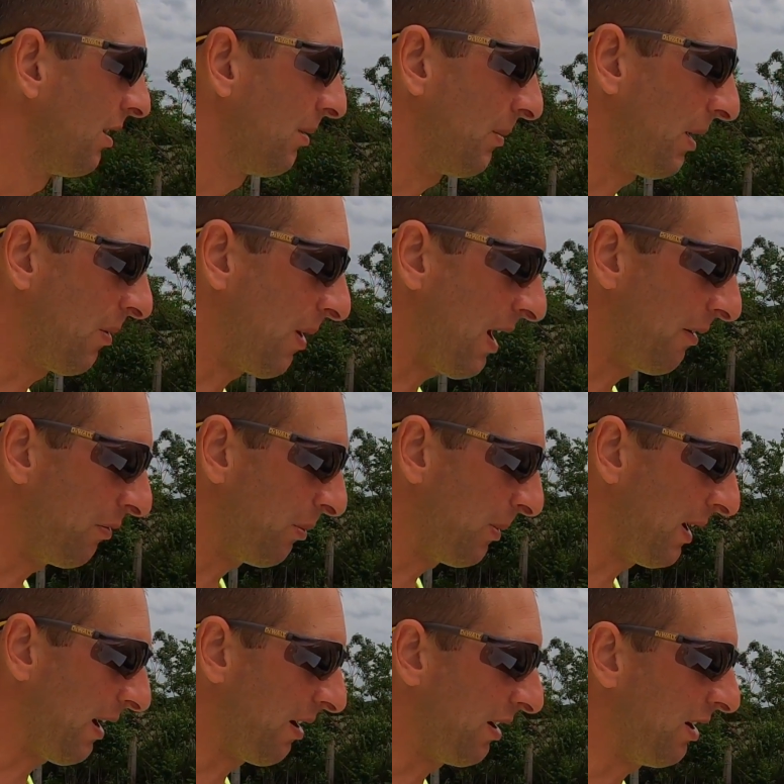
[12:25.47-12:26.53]
My wife will
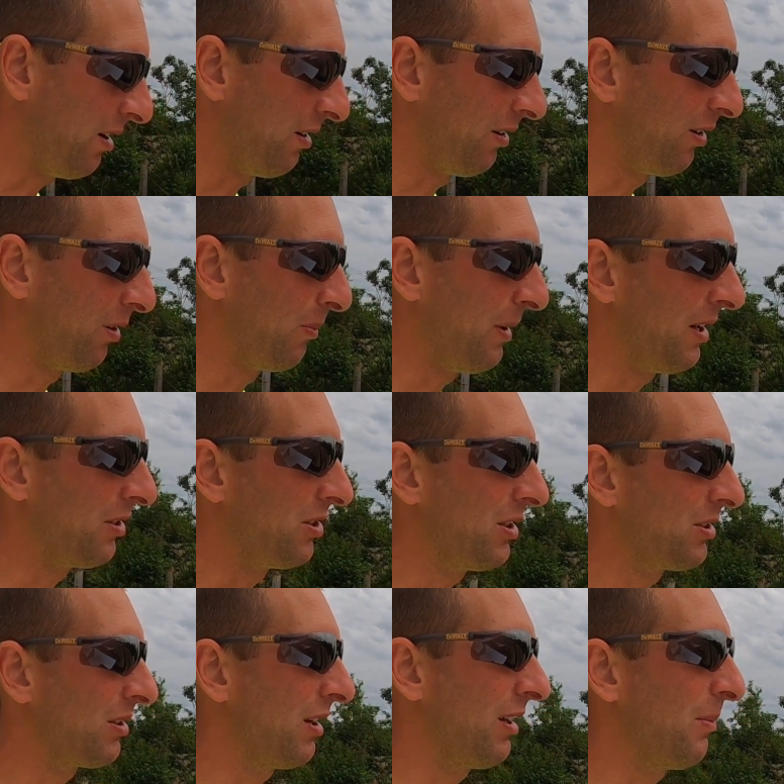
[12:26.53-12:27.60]
be out here in a little bit.
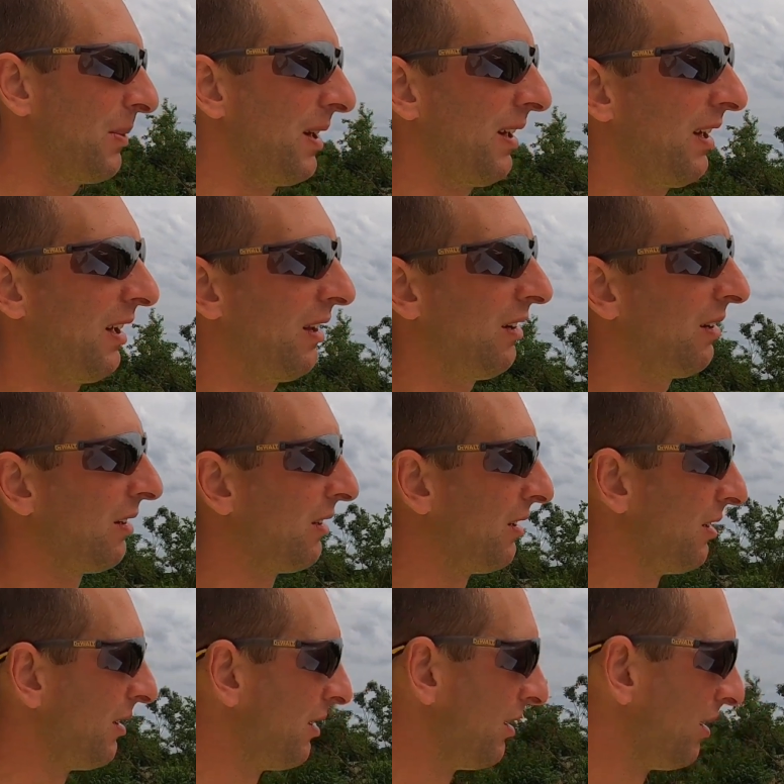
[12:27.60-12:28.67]
She's going to give me a hand.
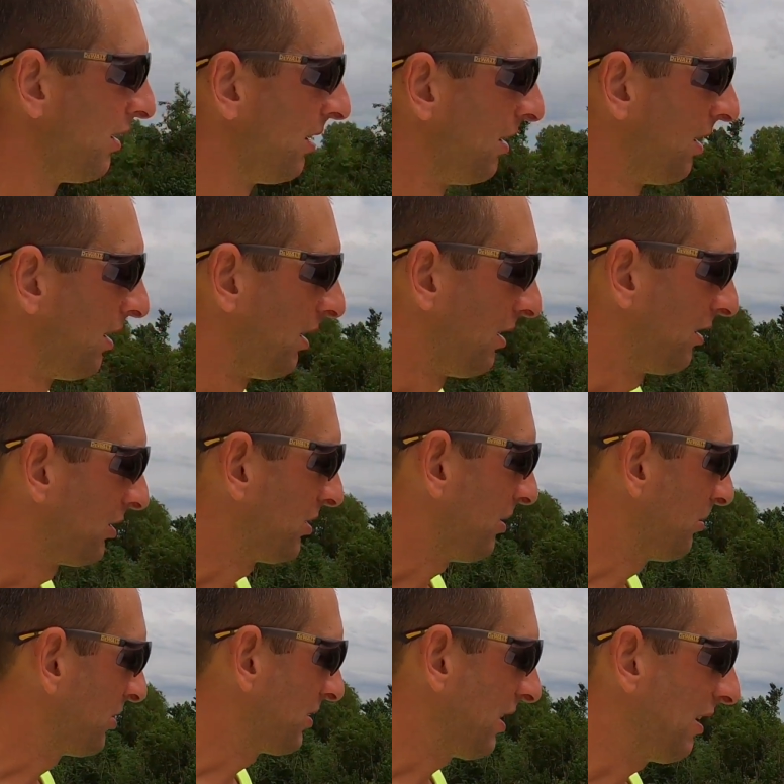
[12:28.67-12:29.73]

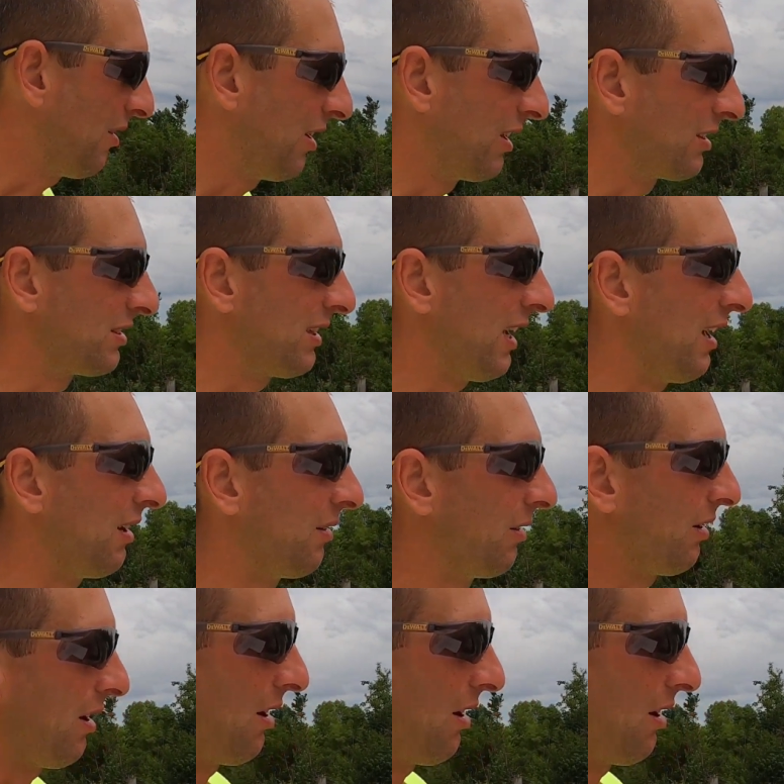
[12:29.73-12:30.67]
So I'm just getting everything set.